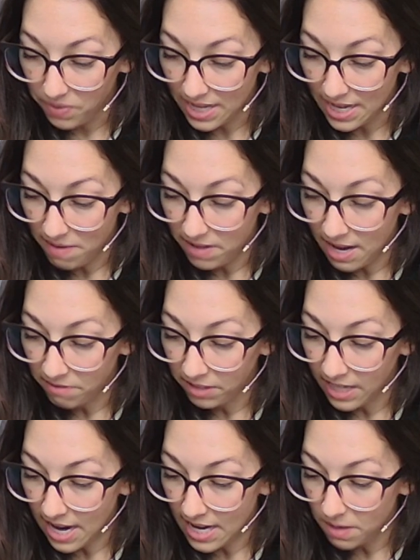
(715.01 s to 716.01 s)
and have
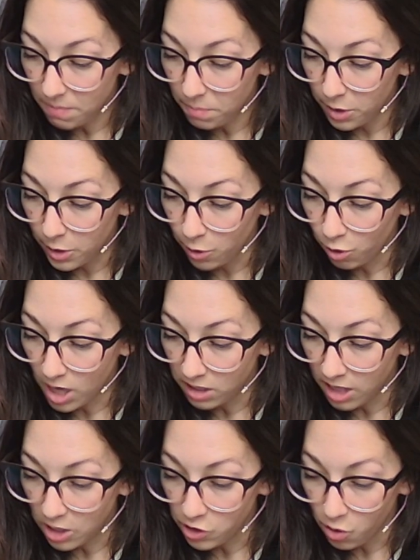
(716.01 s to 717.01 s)
every item put in
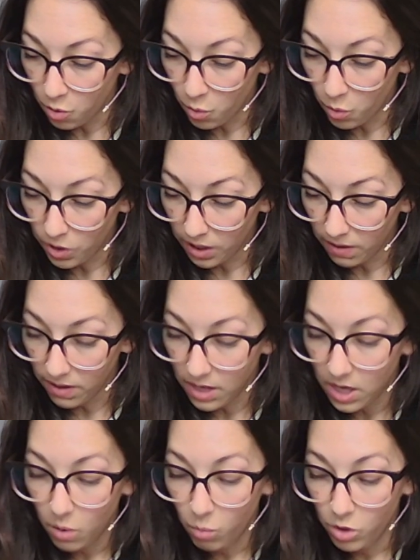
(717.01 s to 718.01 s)
chronological order,
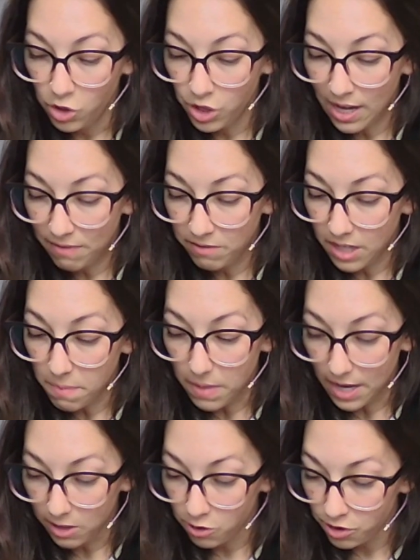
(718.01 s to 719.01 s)
we shall have done
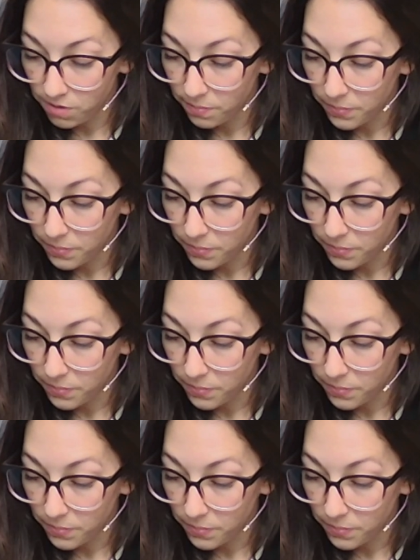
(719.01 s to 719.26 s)
much.